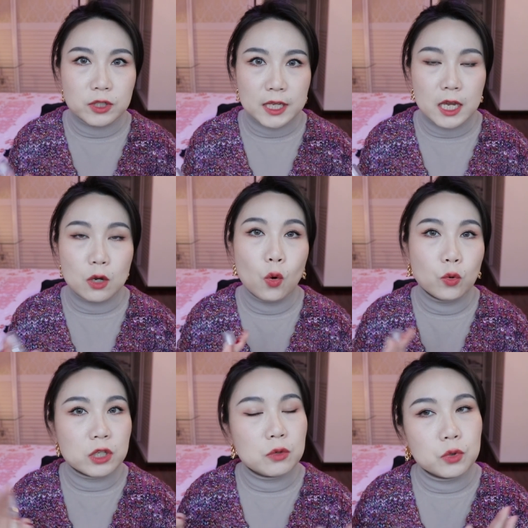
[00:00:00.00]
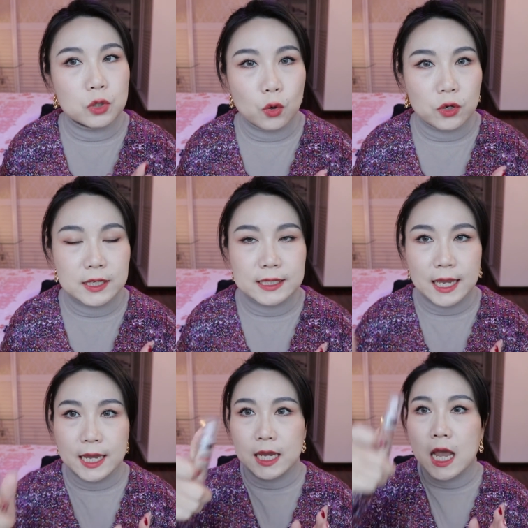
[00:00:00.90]
skin or towards oily
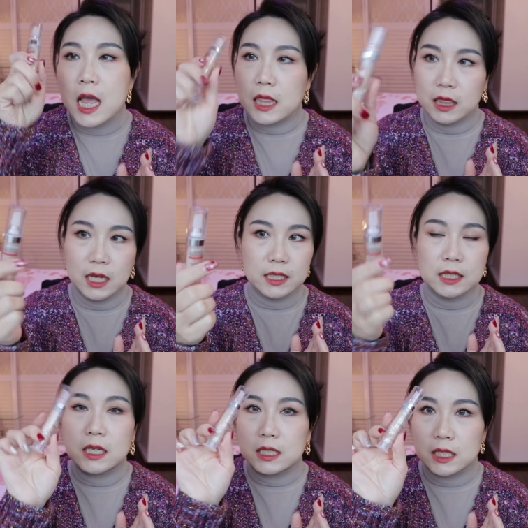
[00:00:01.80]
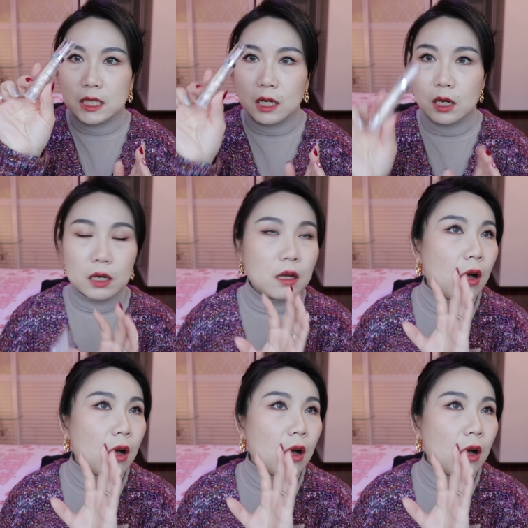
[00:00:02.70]
skin, this concealer